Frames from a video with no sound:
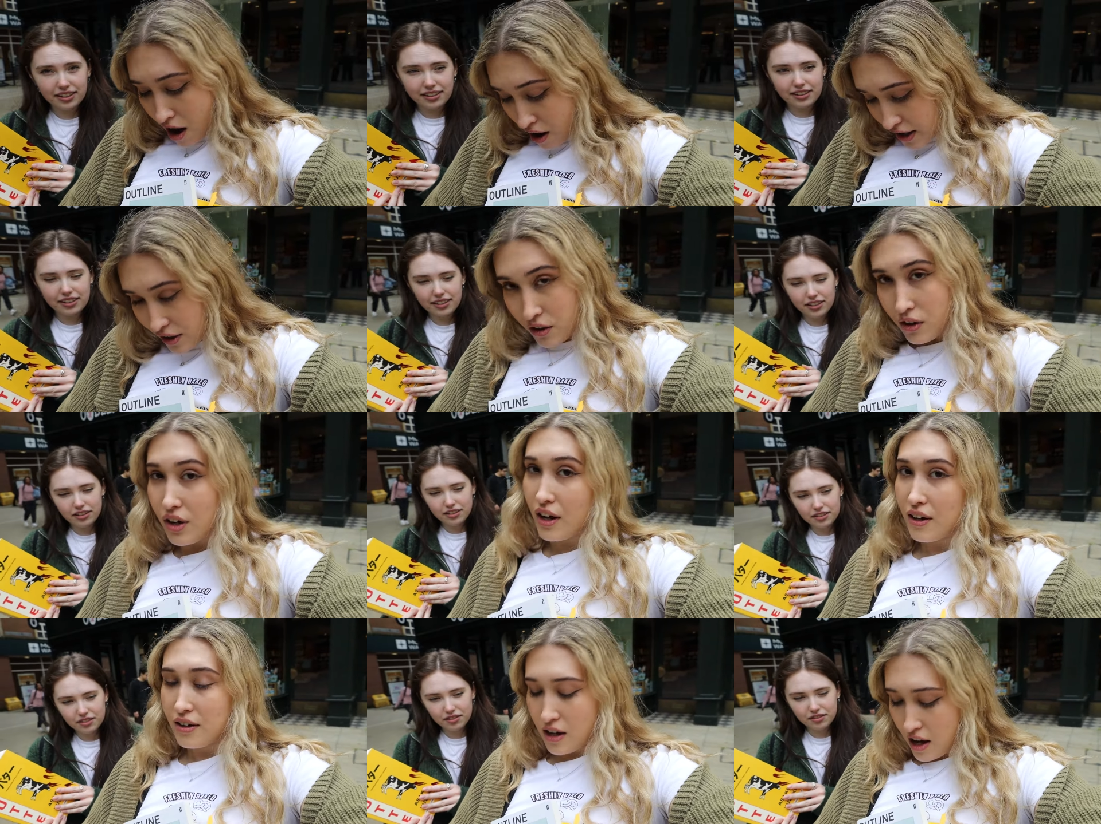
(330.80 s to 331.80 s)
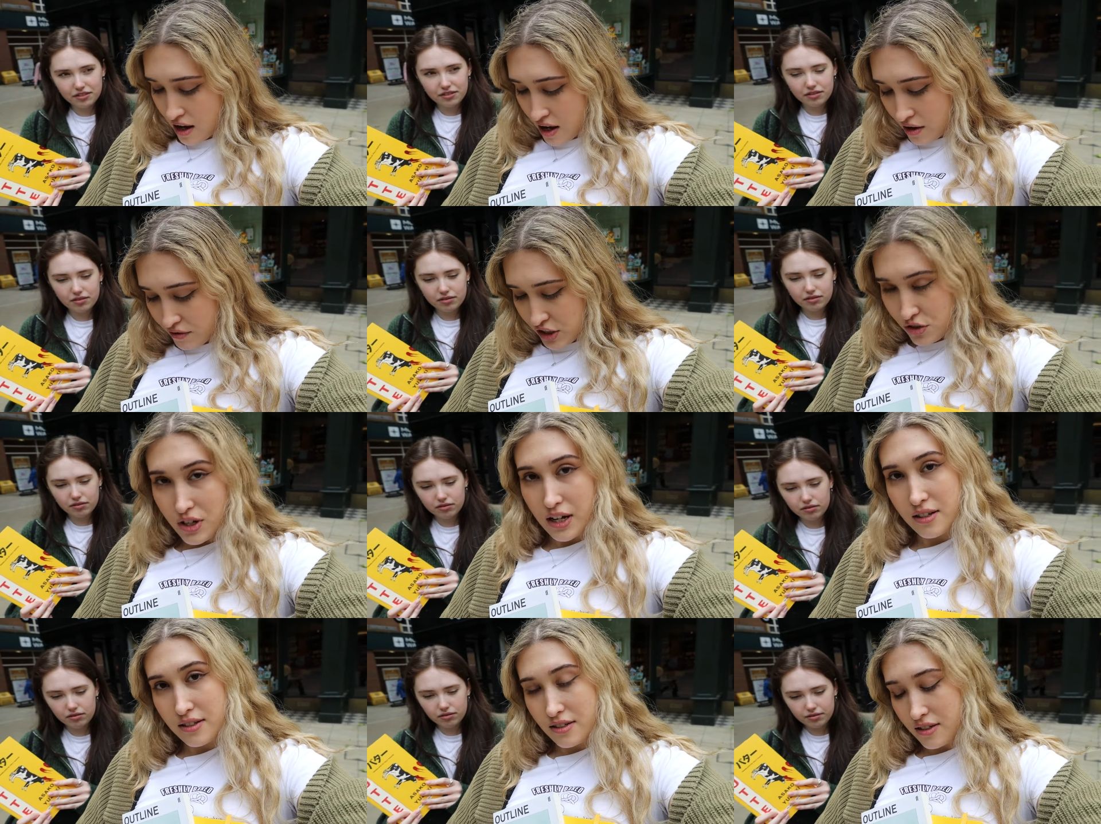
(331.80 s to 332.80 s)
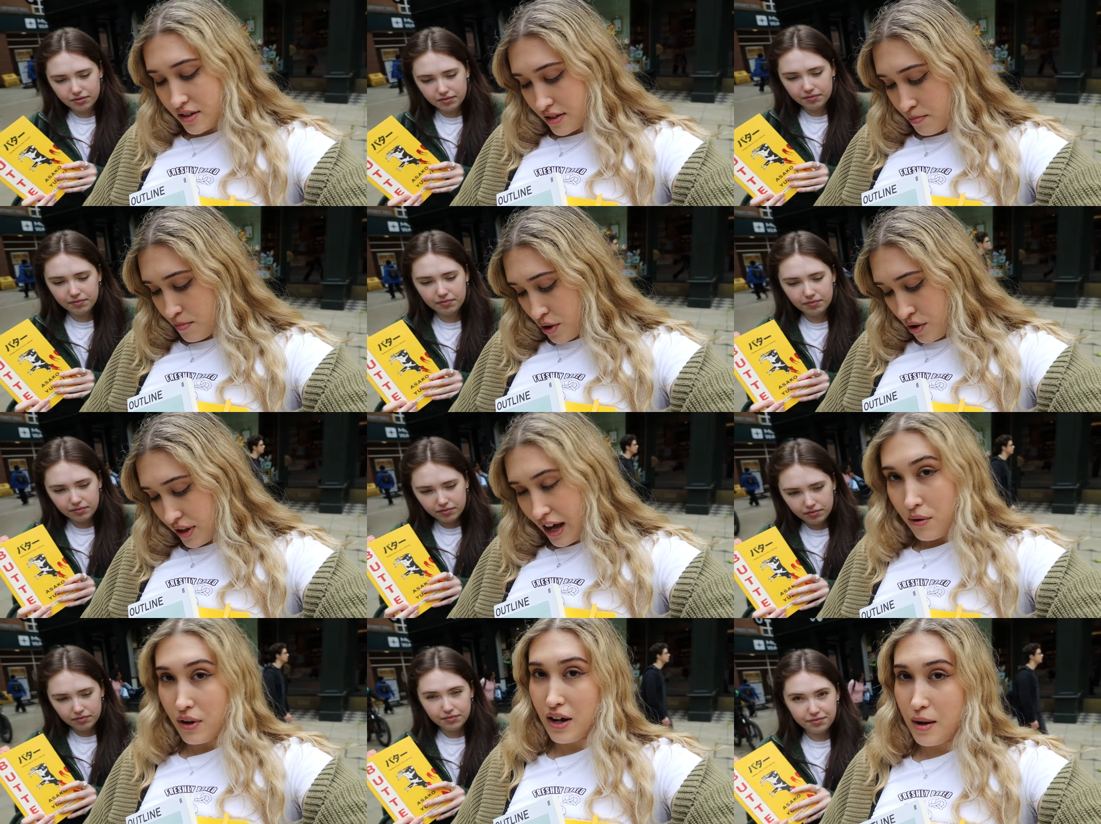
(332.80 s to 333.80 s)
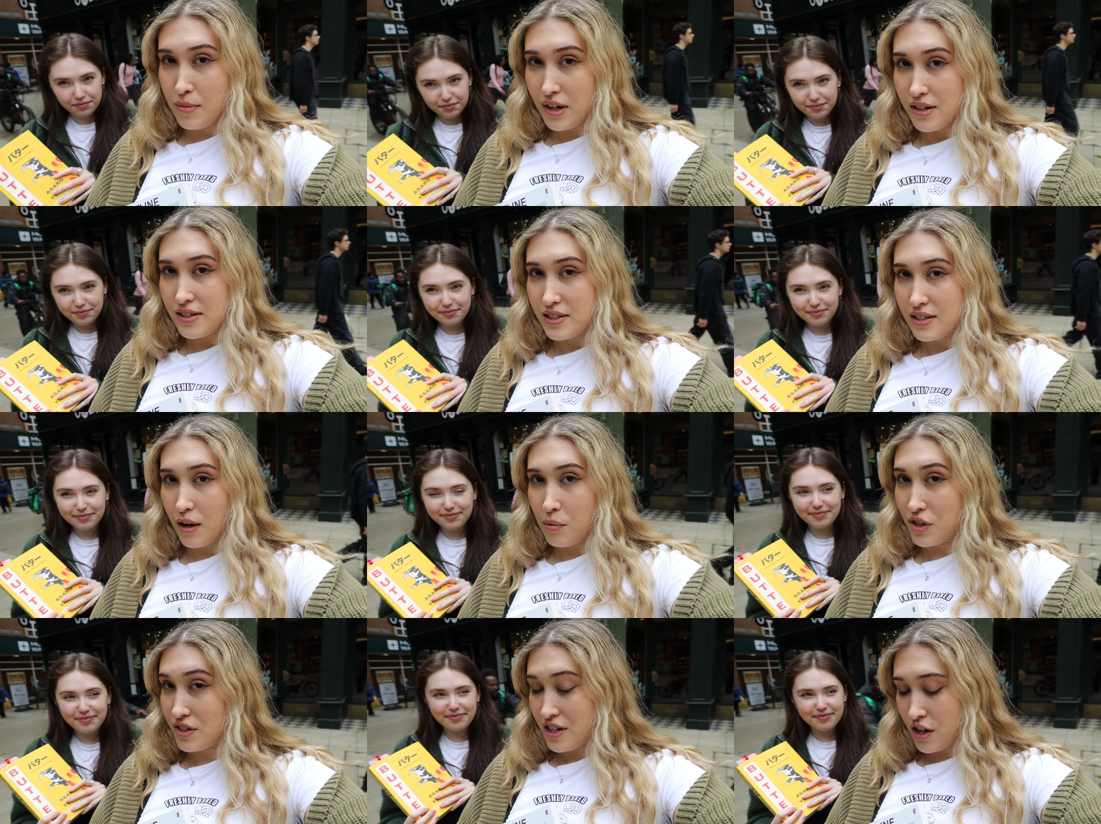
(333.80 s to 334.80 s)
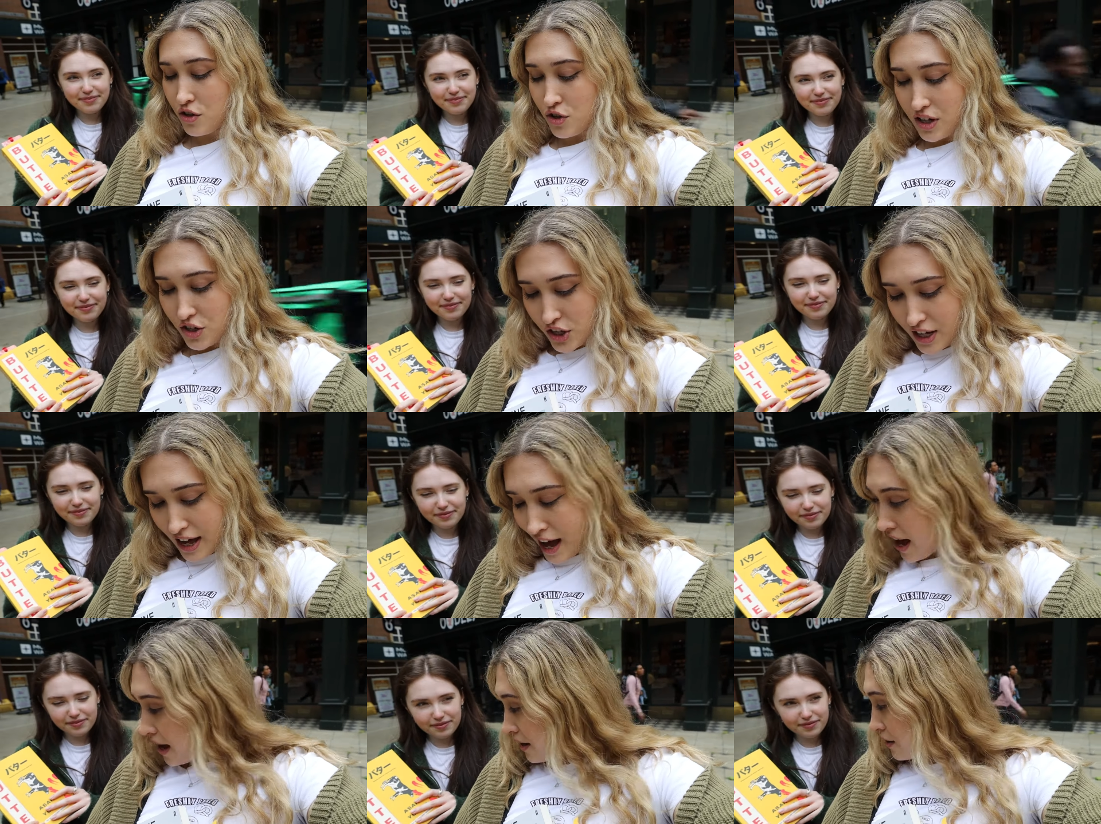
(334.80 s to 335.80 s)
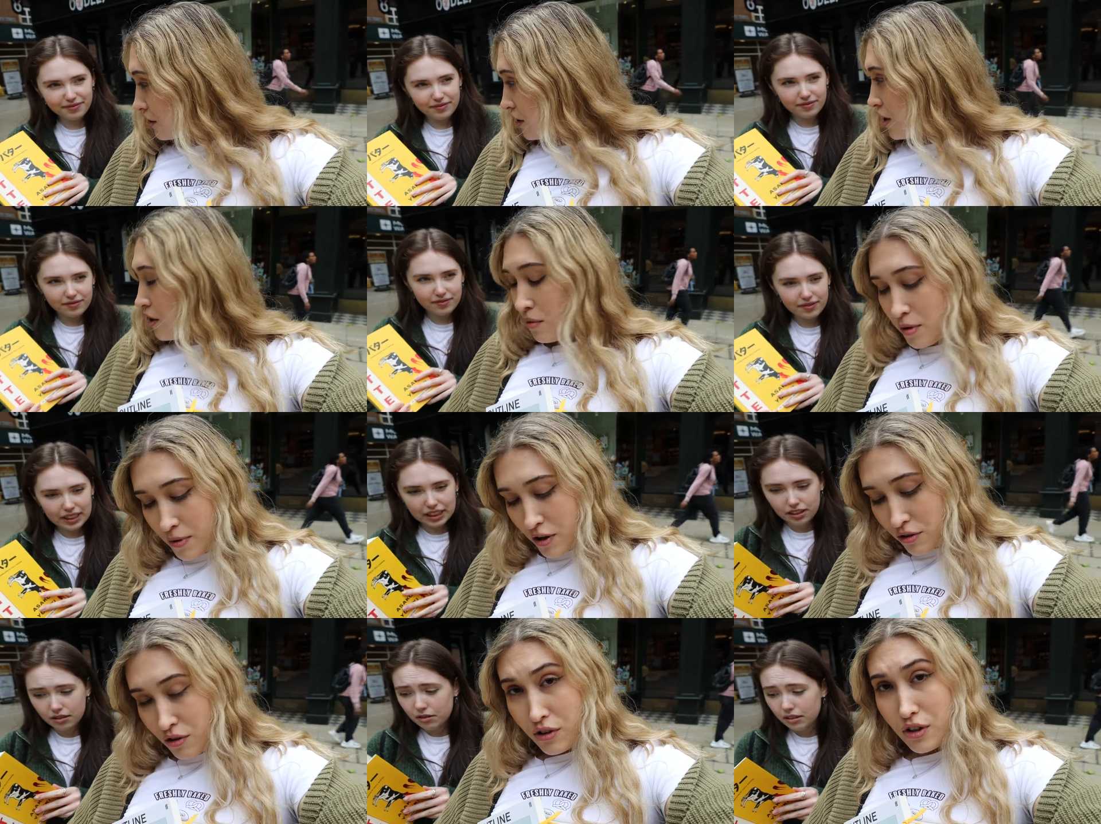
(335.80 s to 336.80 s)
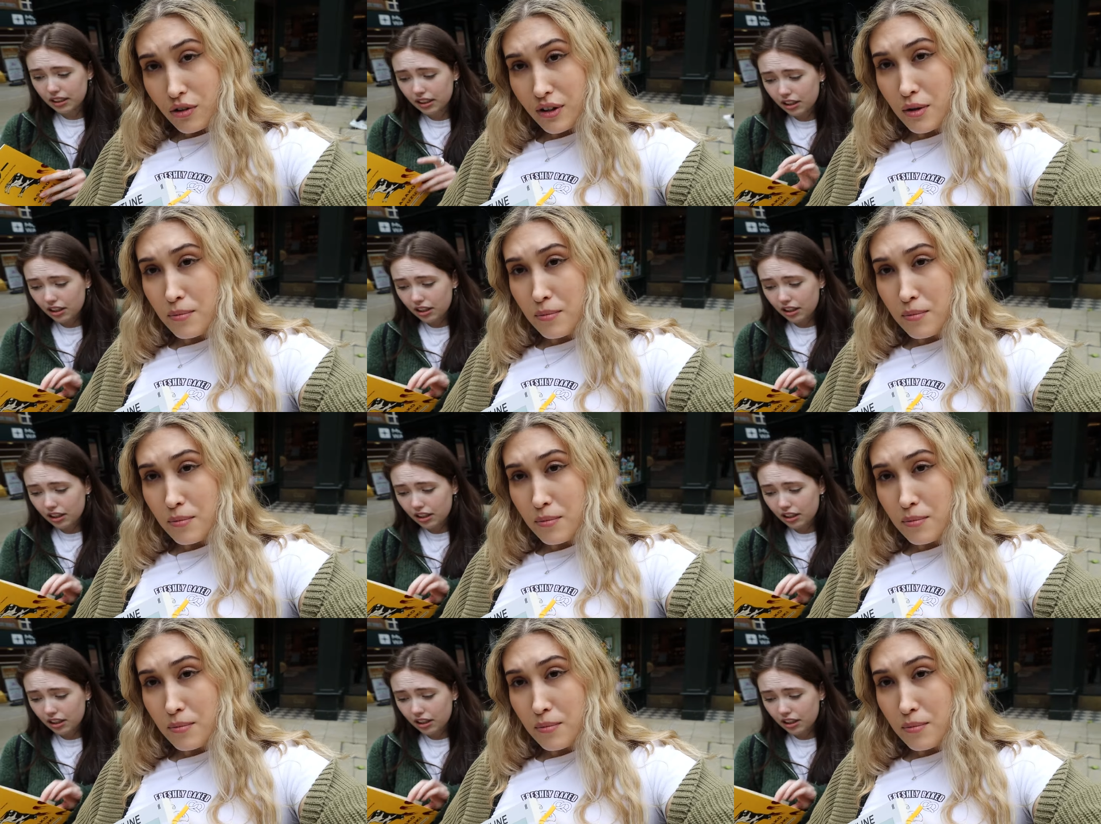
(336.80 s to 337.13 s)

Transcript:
Speaker 1: I got uh, Rachel Cusk's book Outline because I want to start the trilogy, and we both got cute